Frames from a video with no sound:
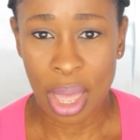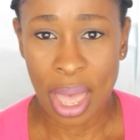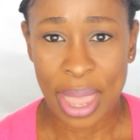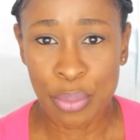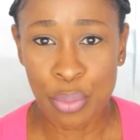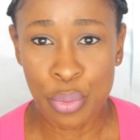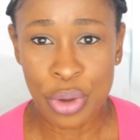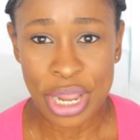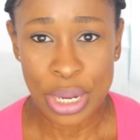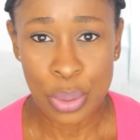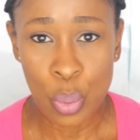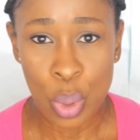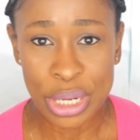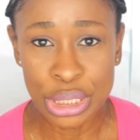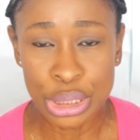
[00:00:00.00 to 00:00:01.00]
I really
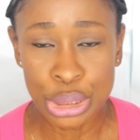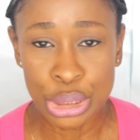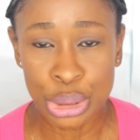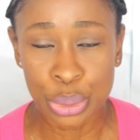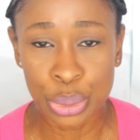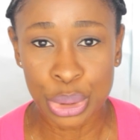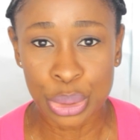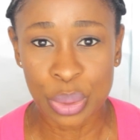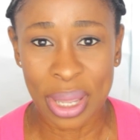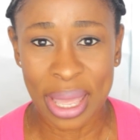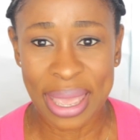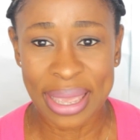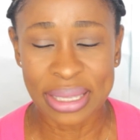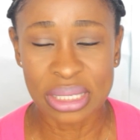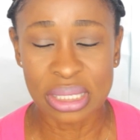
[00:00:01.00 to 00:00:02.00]
wanted to show you
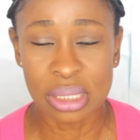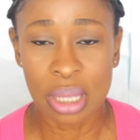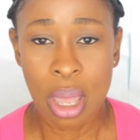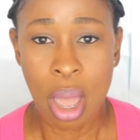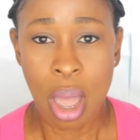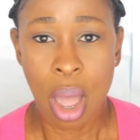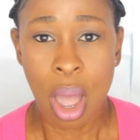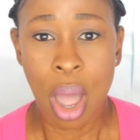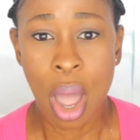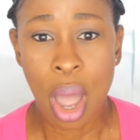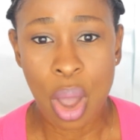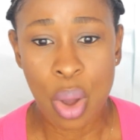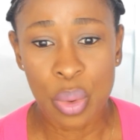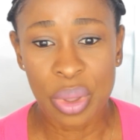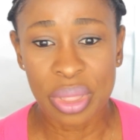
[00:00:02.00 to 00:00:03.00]
guys
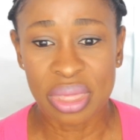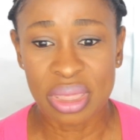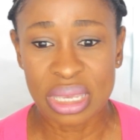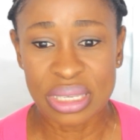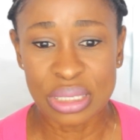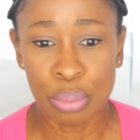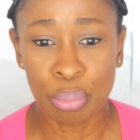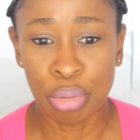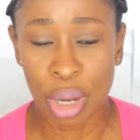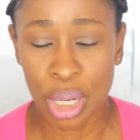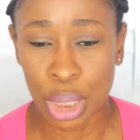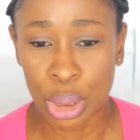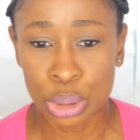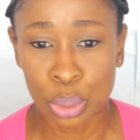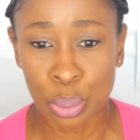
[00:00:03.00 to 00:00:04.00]
how these
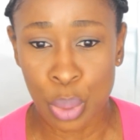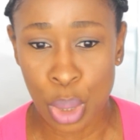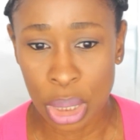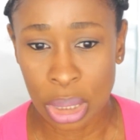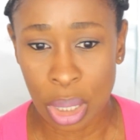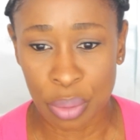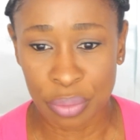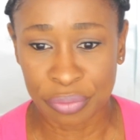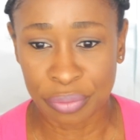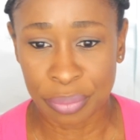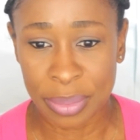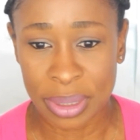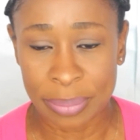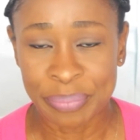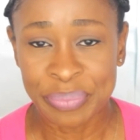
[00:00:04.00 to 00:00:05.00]
products work out for
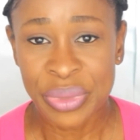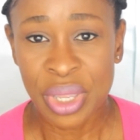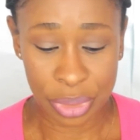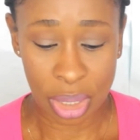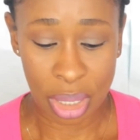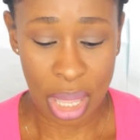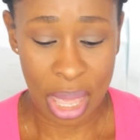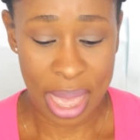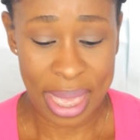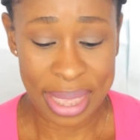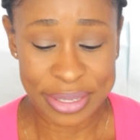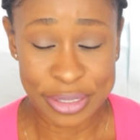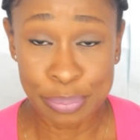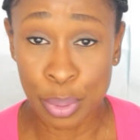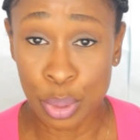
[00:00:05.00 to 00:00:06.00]
me. I
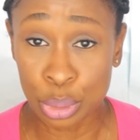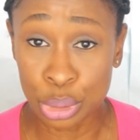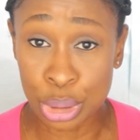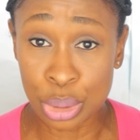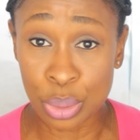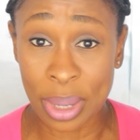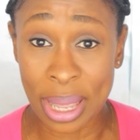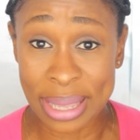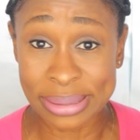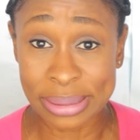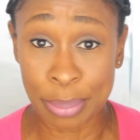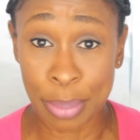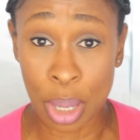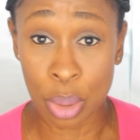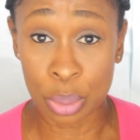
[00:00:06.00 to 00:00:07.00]
spoke to you guys
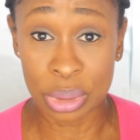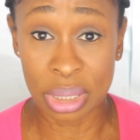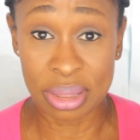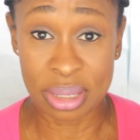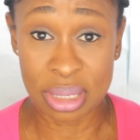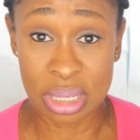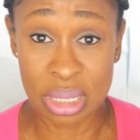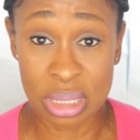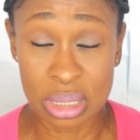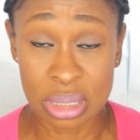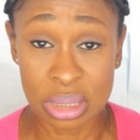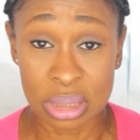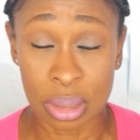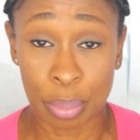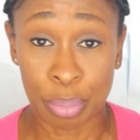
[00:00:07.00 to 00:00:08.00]
about
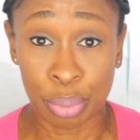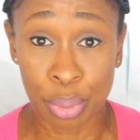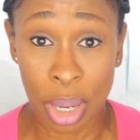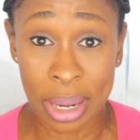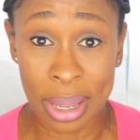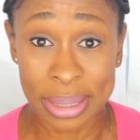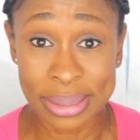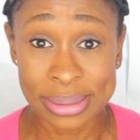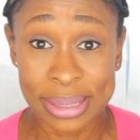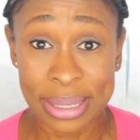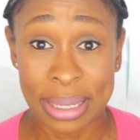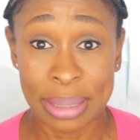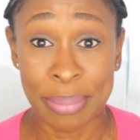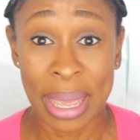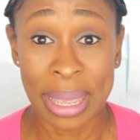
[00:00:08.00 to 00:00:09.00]
these products
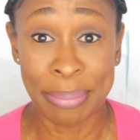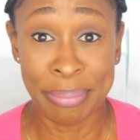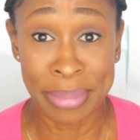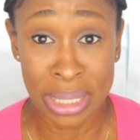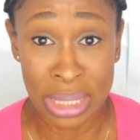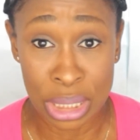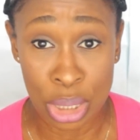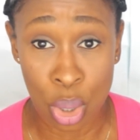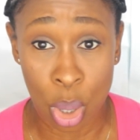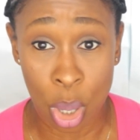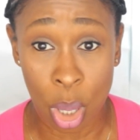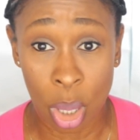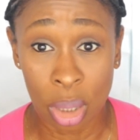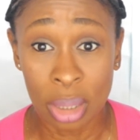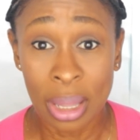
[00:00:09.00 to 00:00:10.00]
in my mini
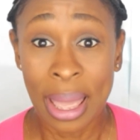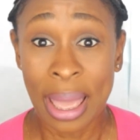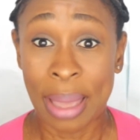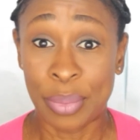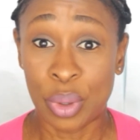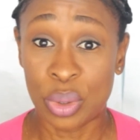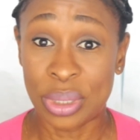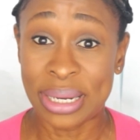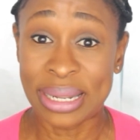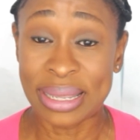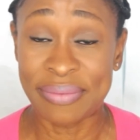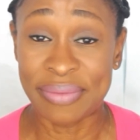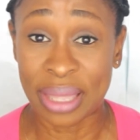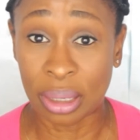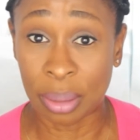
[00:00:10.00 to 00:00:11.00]
haul. I'm going to
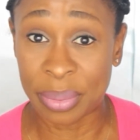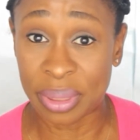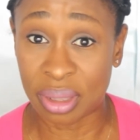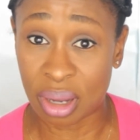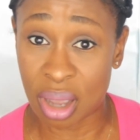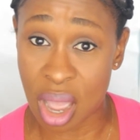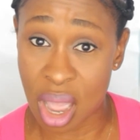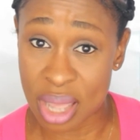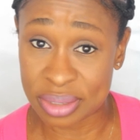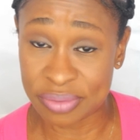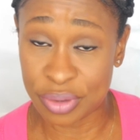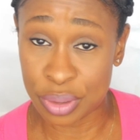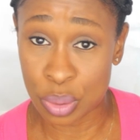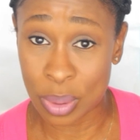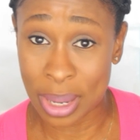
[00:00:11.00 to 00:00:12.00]
leave that up in the cards
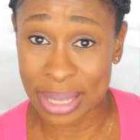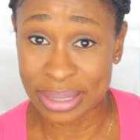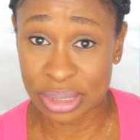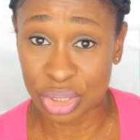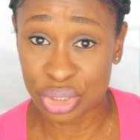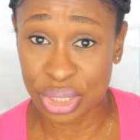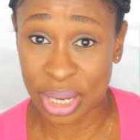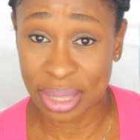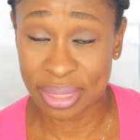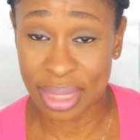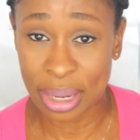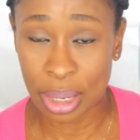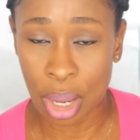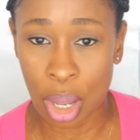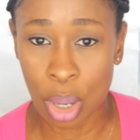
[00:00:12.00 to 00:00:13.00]
for you guys to check
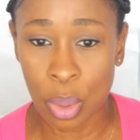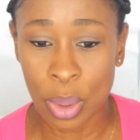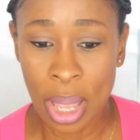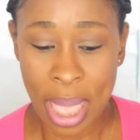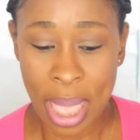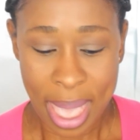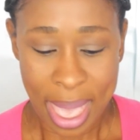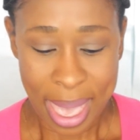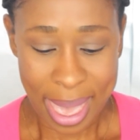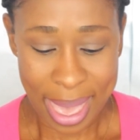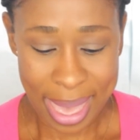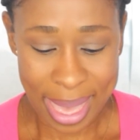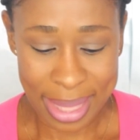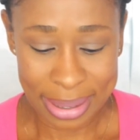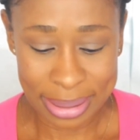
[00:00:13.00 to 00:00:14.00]
that out.
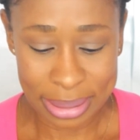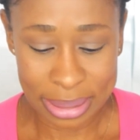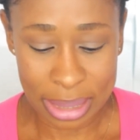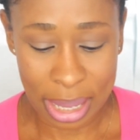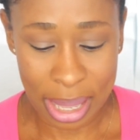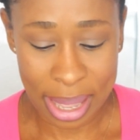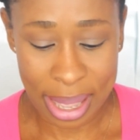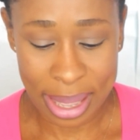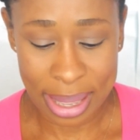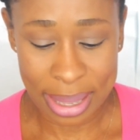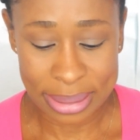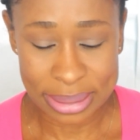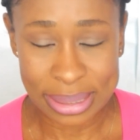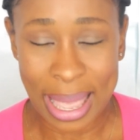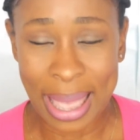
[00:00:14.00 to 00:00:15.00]
And
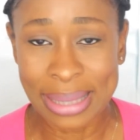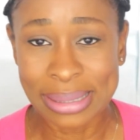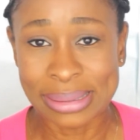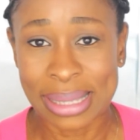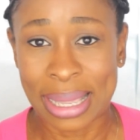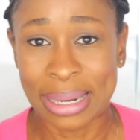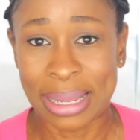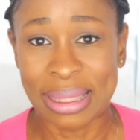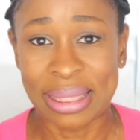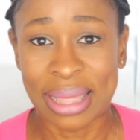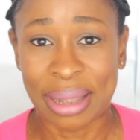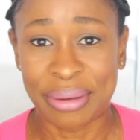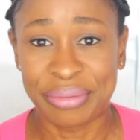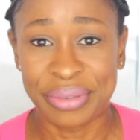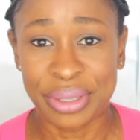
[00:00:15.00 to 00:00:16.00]
as I said in
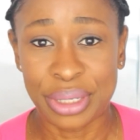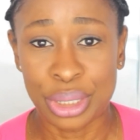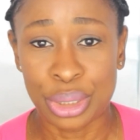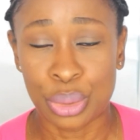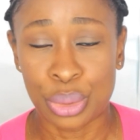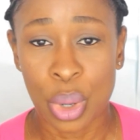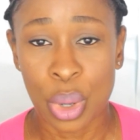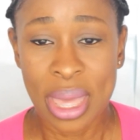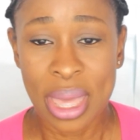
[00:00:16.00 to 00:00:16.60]
that video,